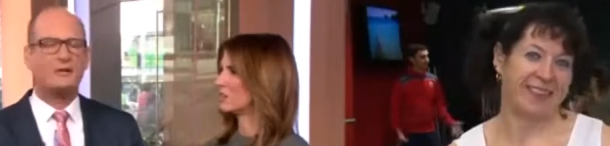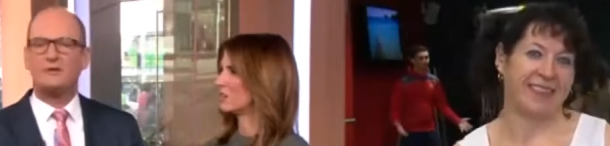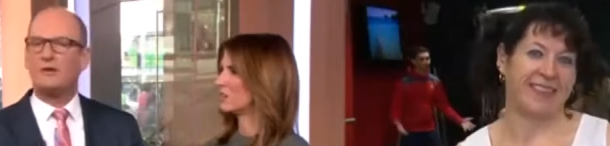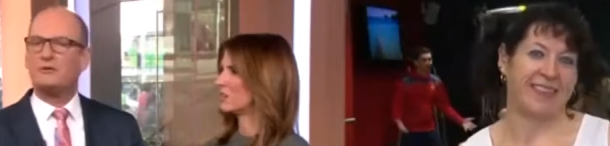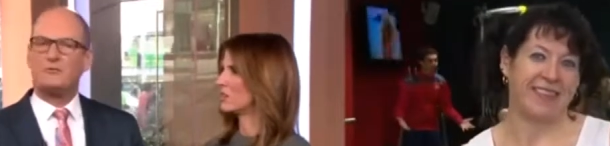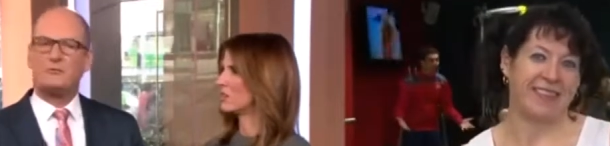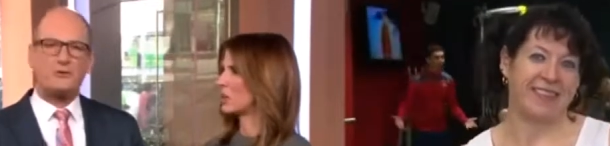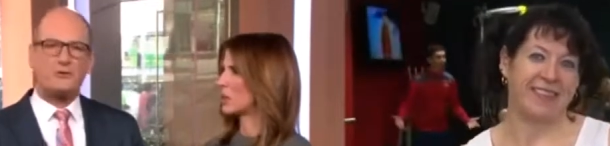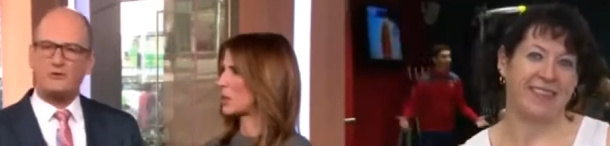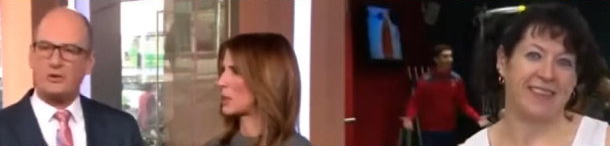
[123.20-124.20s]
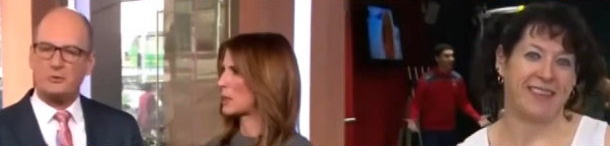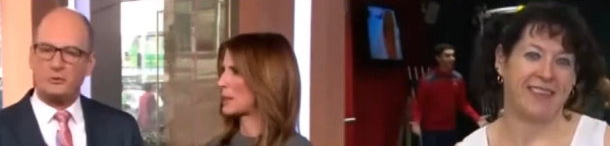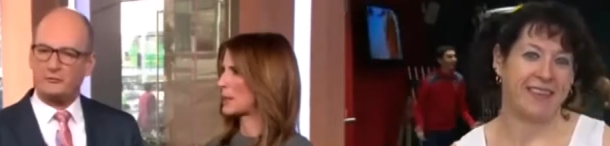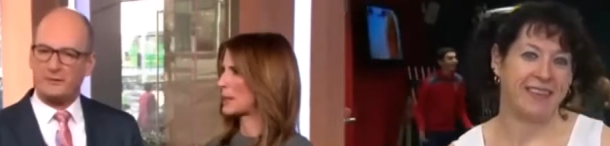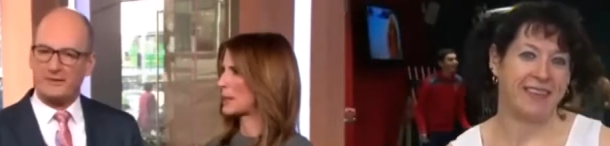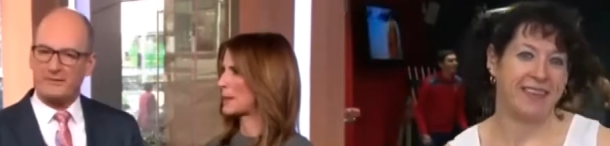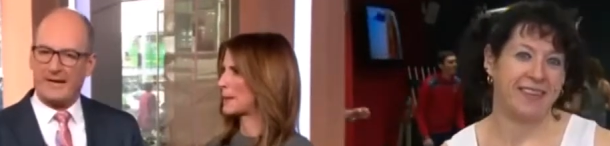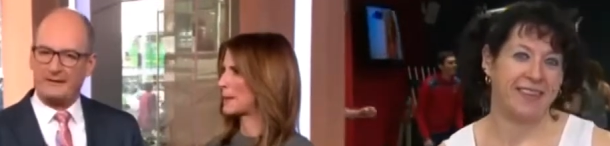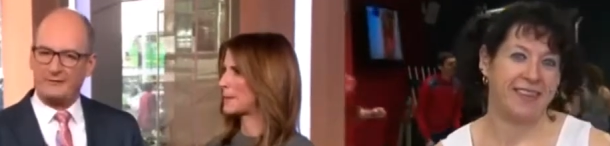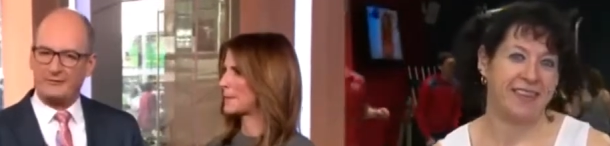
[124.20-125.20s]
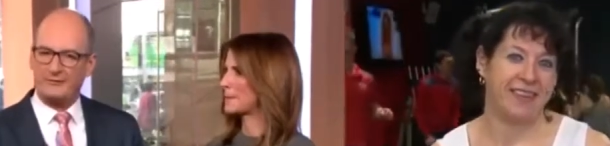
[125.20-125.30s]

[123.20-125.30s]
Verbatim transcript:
Speaker 1: those first two or three months.